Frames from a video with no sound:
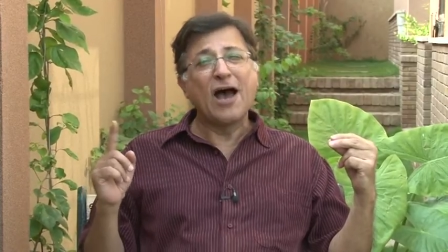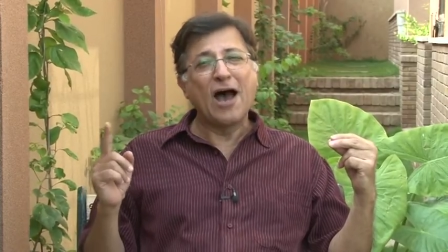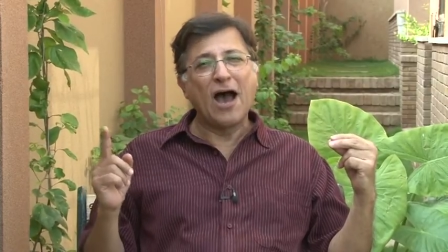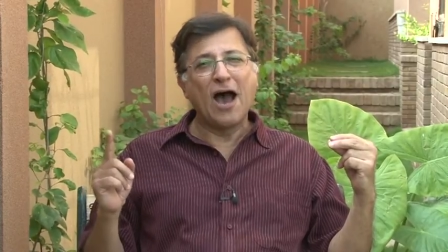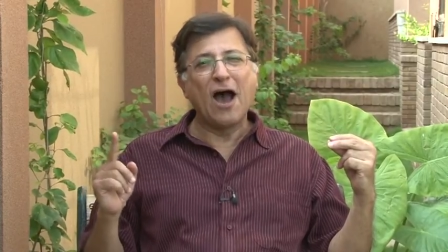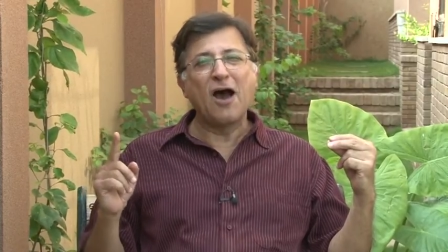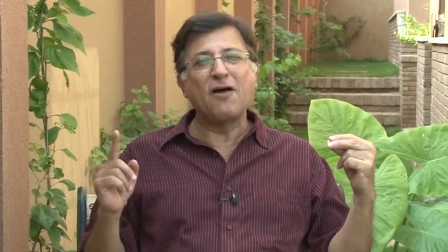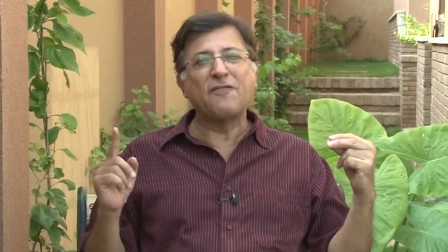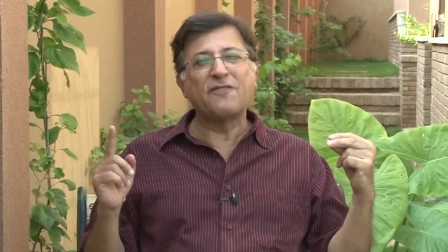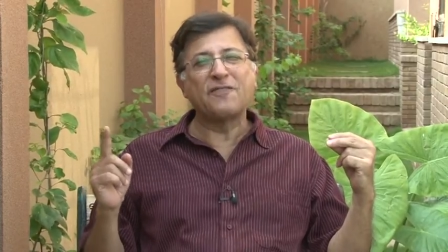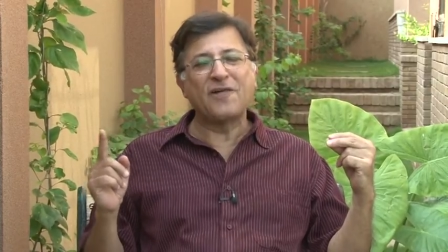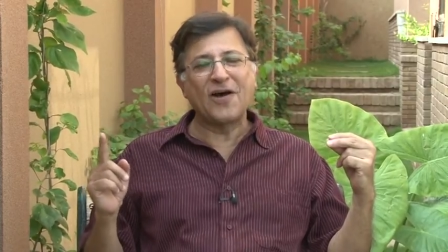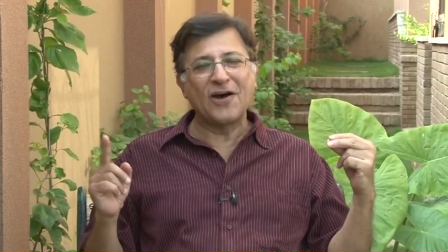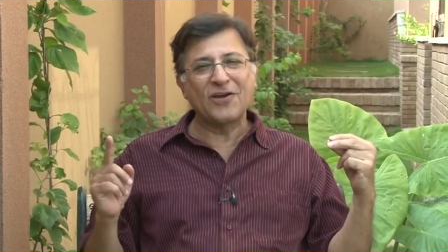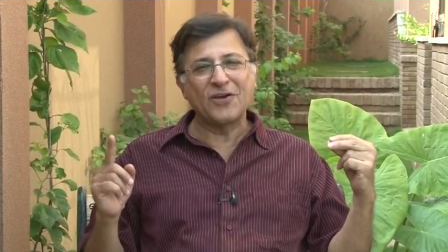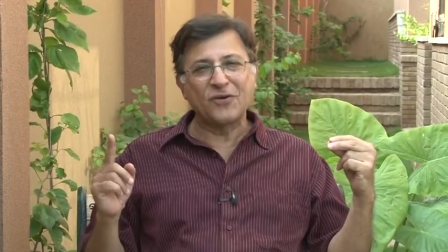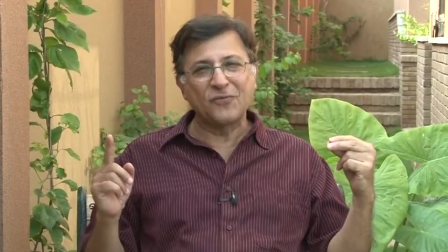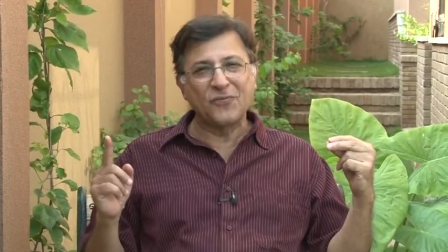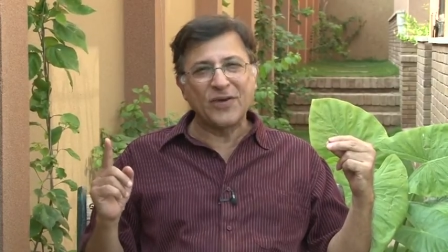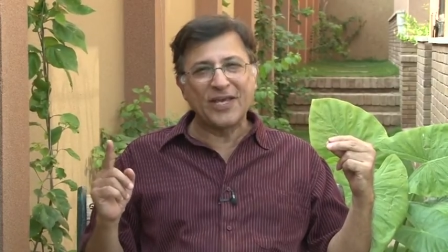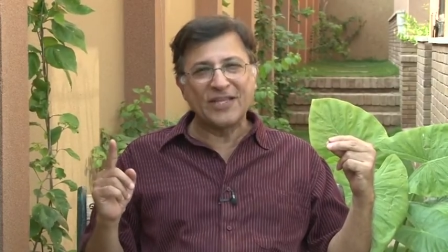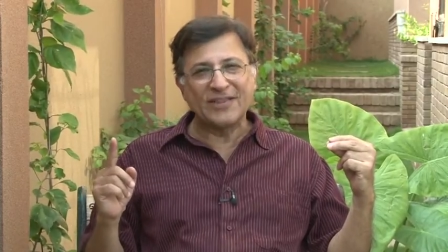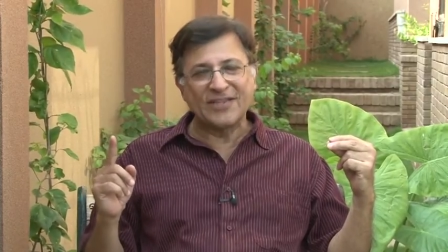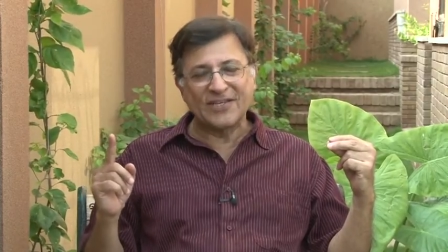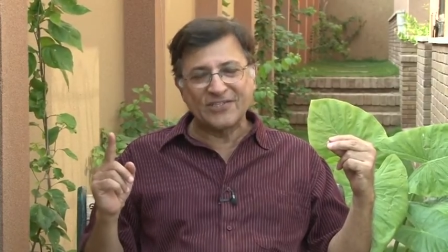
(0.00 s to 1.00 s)
how far
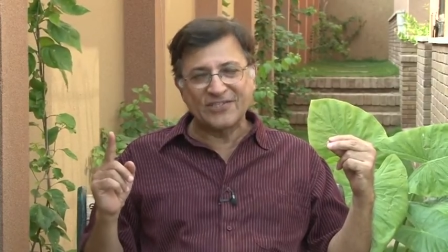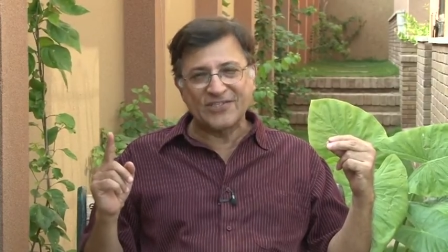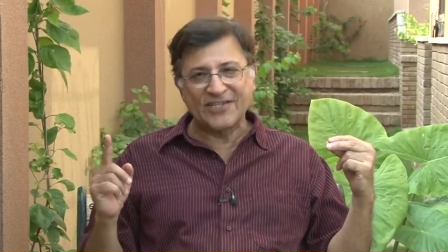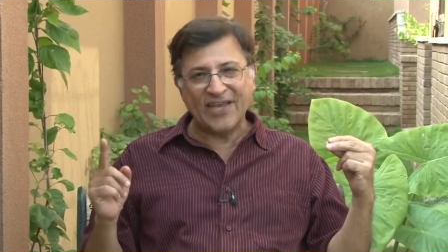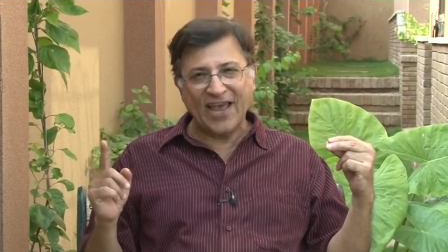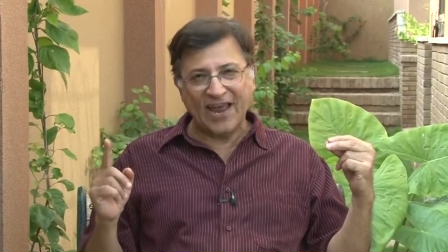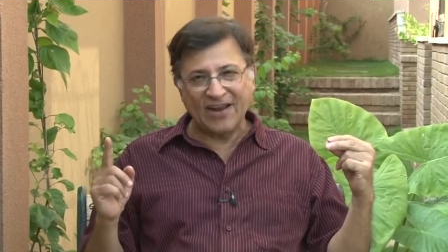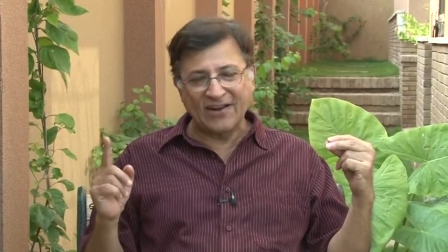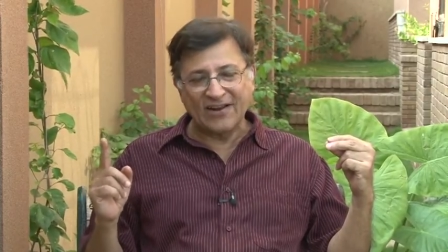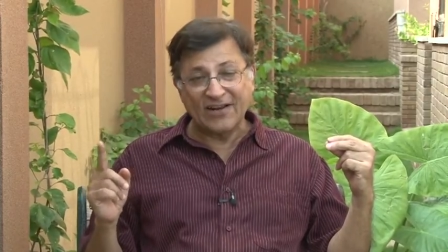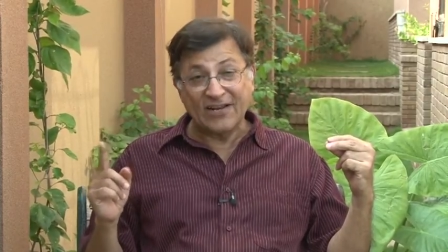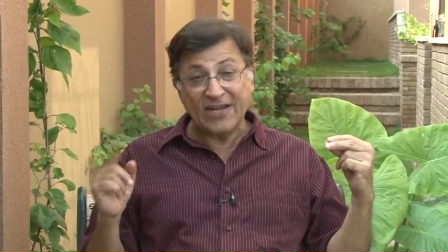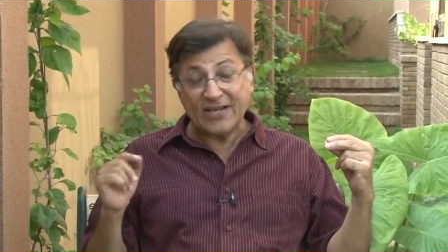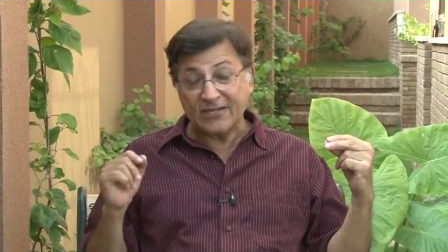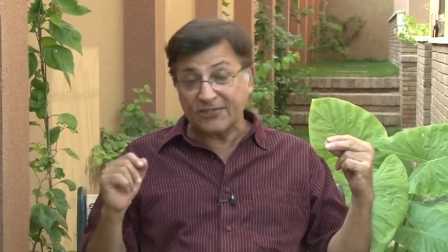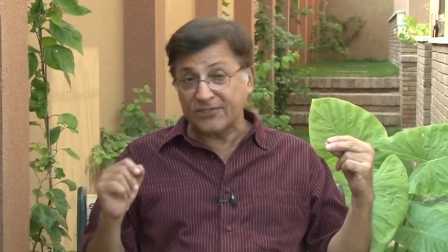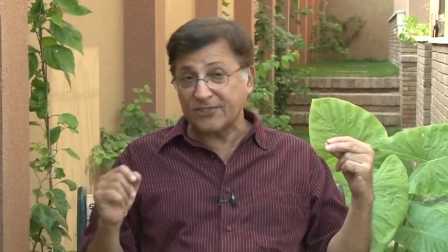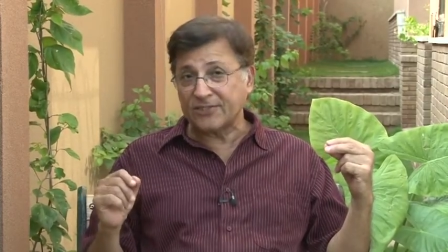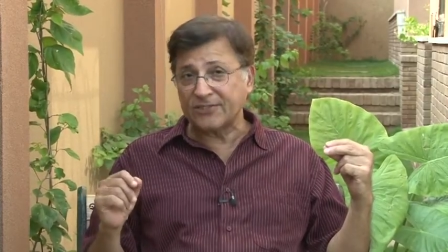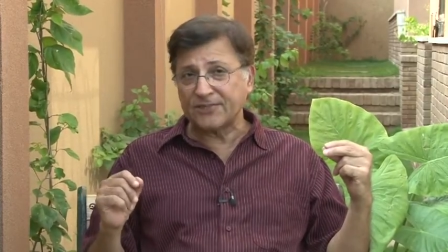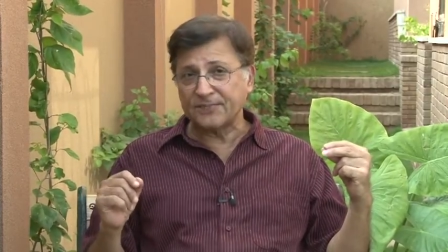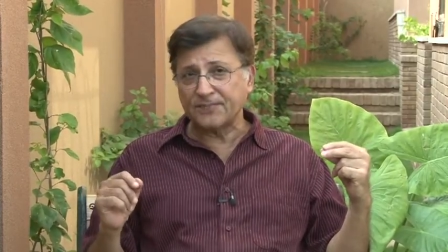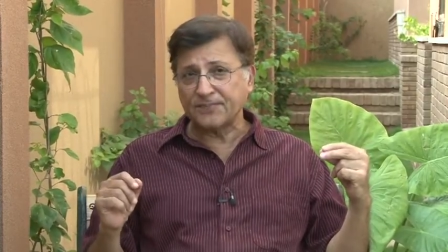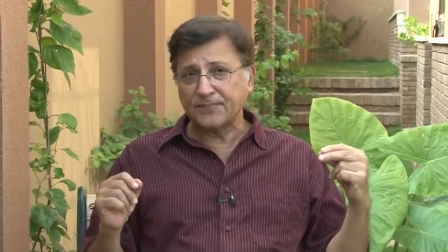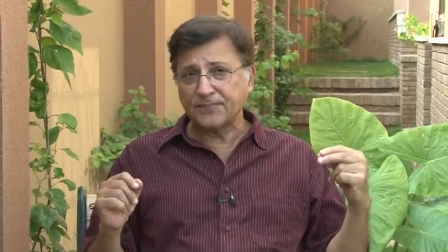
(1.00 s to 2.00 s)
away this candle
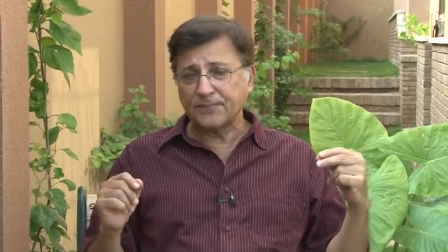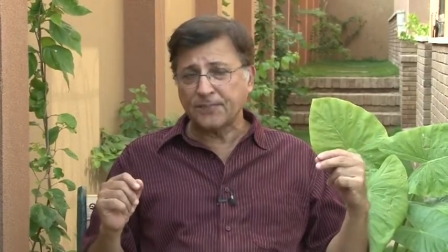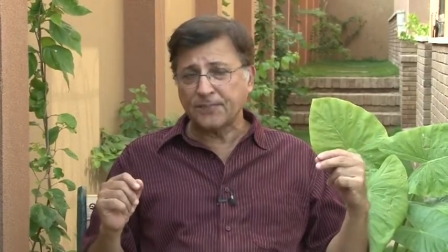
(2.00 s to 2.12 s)
is.